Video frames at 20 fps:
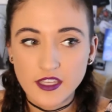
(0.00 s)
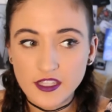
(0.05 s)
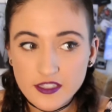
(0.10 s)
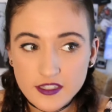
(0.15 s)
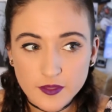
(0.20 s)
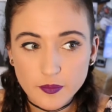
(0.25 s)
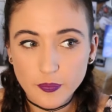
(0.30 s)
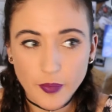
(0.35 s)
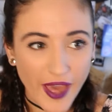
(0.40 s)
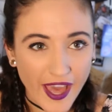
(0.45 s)
in
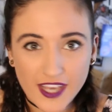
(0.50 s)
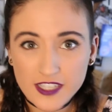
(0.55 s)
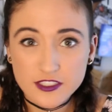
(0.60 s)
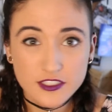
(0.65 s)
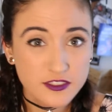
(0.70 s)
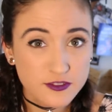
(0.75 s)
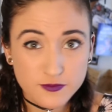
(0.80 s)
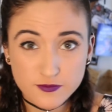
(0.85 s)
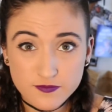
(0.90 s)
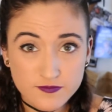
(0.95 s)
the
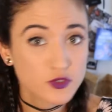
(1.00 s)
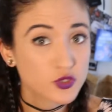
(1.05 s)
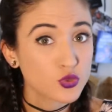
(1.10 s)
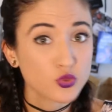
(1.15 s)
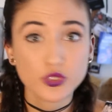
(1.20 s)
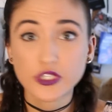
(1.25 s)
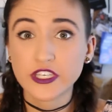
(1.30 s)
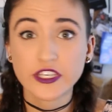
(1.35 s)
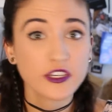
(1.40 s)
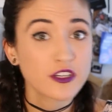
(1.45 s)
past two
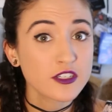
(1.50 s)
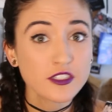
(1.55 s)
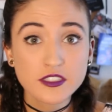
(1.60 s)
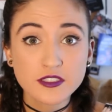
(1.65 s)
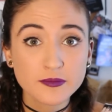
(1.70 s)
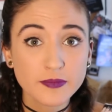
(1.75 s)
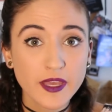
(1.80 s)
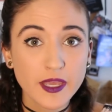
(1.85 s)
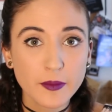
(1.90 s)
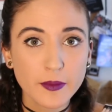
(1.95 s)

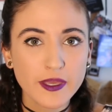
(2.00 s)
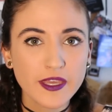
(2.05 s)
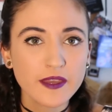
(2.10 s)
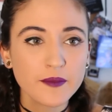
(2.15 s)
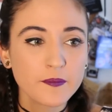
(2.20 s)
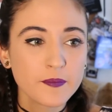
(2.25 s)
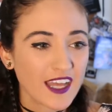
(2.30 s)
years maybe.